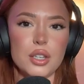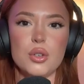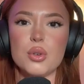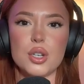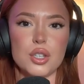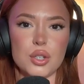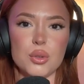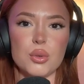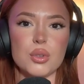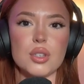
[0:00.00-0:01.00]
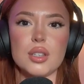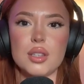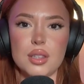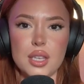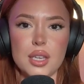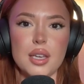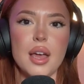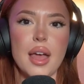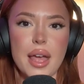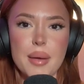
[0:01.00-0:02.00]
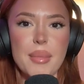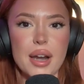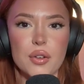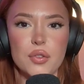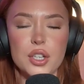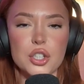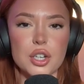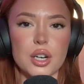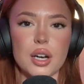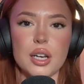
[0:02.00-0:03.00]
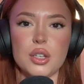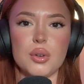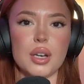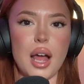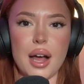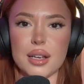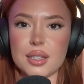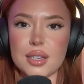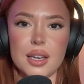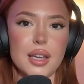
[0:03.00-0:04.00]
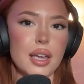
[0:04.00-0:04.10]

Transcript: you can use the Hey Meta feature and you can ask